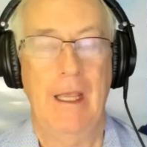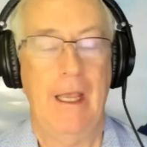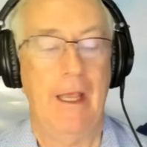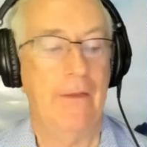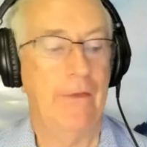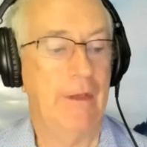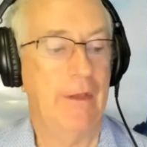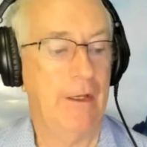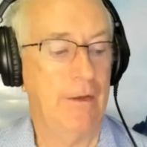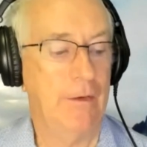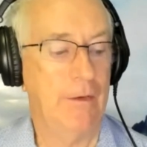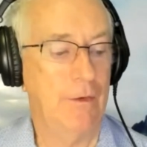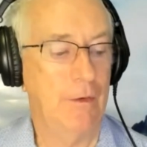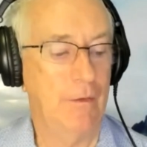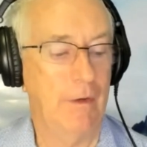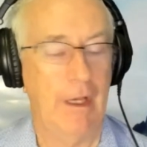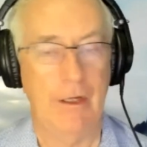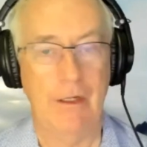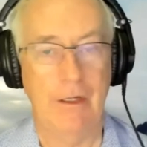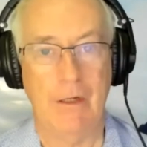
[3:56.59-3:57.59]
And then you
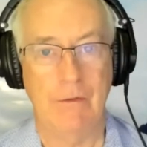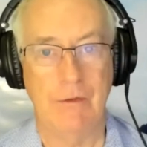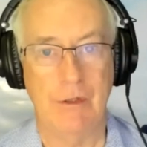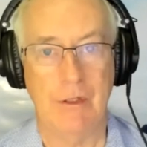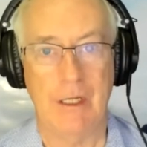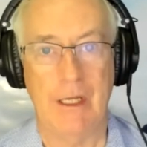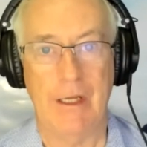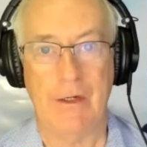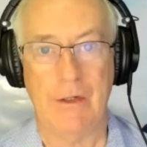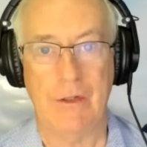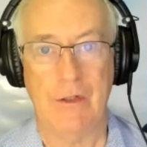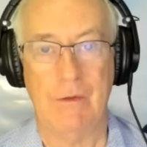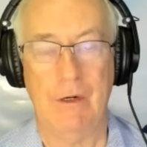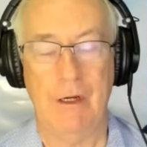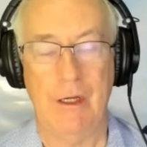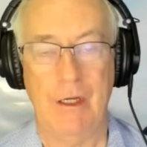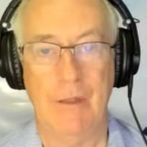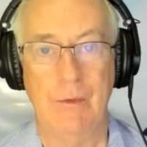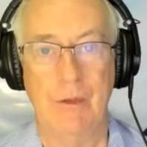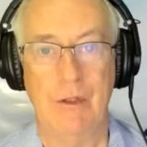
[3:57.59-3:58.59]
had countries like
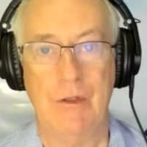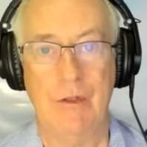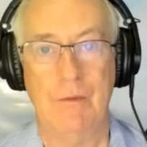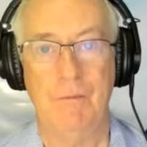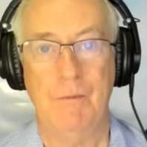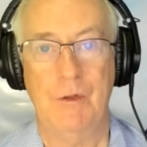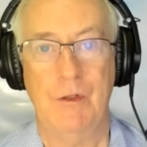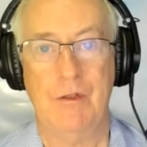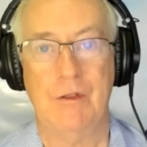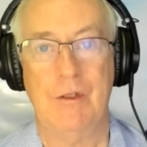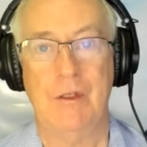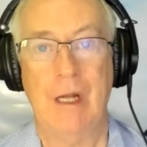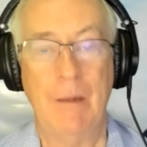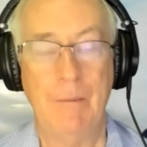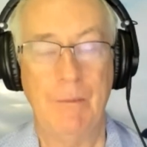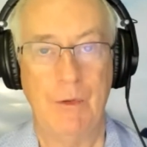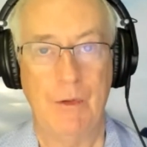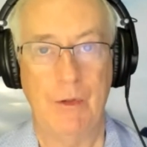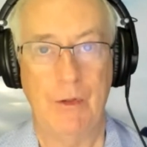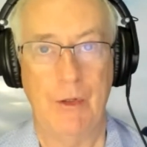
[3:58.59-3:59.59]
Australia, which, which
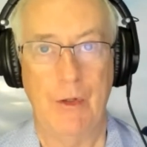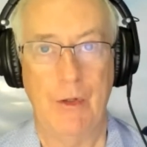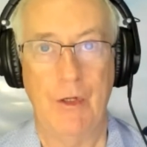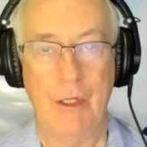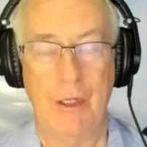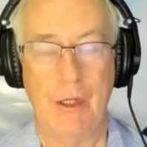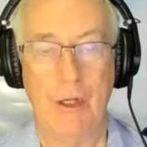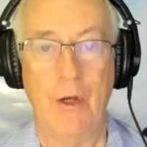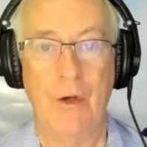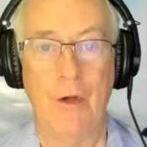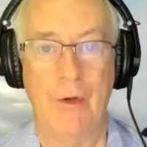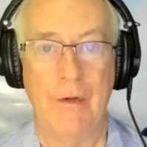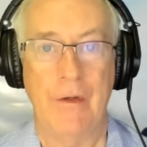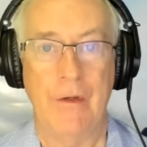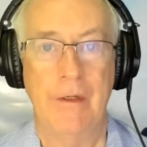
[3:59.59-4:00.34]
stumbled early on